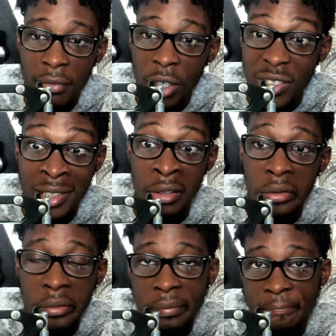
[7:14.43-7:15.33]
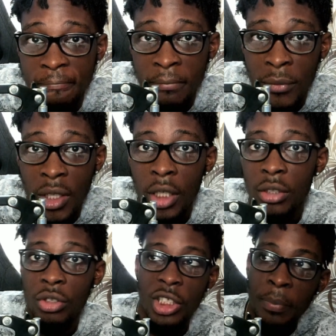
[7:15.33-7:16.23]
are single.
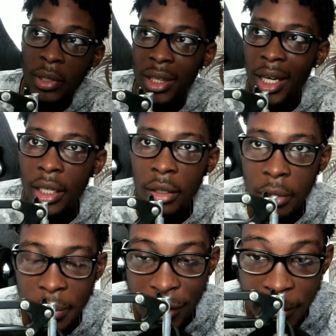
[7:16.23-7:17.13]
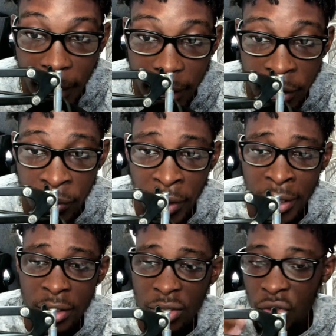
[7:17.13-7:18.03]
So just put that into perspective,
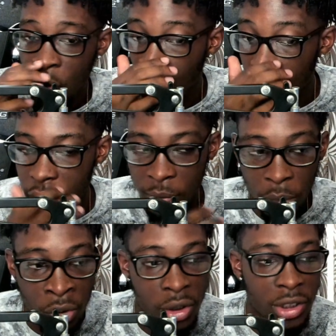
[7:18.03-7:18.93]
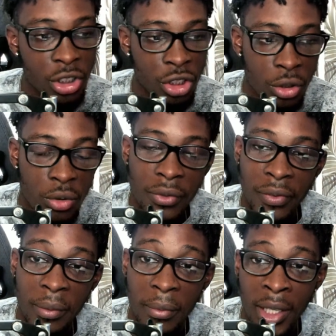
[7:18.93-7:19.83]
right? There's so much more to choose
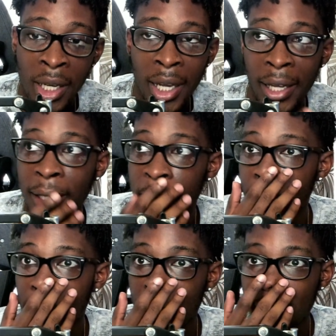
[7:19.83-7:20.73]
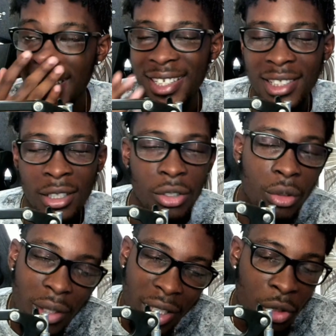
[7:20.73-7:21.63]
from. And yes, I
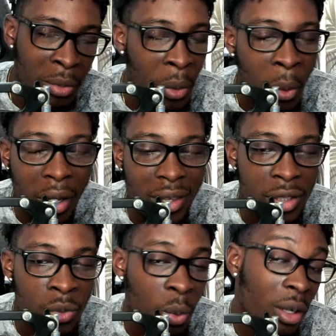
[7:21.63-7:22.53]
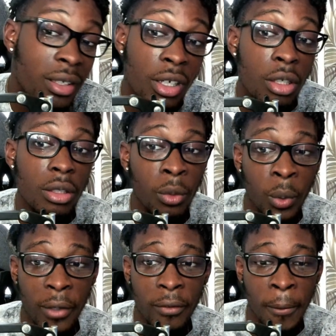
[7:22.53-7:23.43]
know that you might want this one girl or
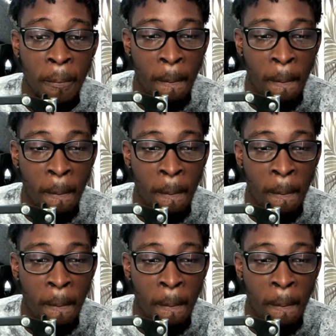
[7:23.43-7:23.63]
whatever,